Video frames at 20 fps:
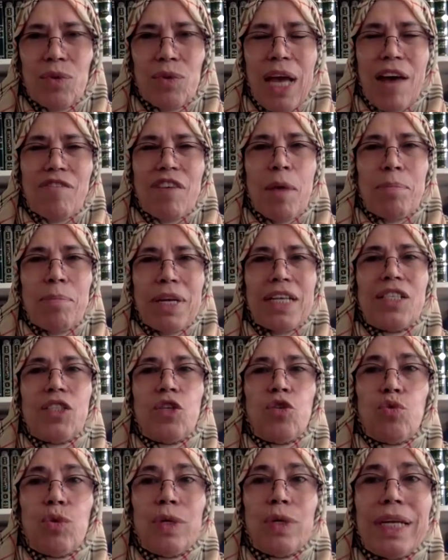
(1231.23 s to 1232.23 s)
We have
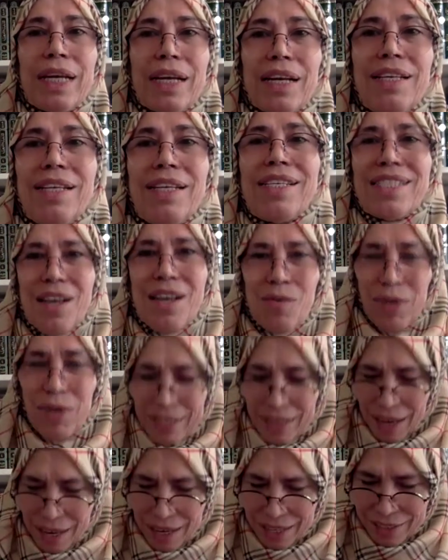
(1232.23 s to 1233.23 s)
ability to increase
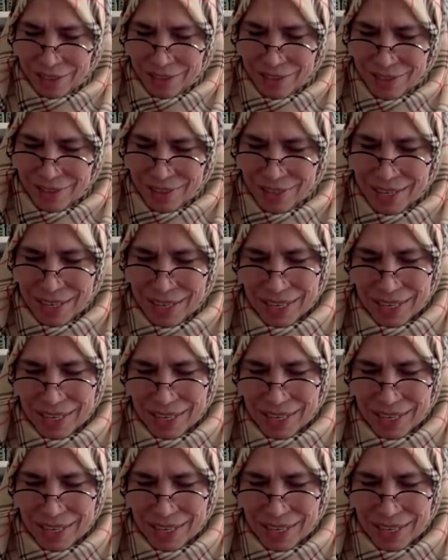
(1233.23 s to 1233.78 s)
our knowledge.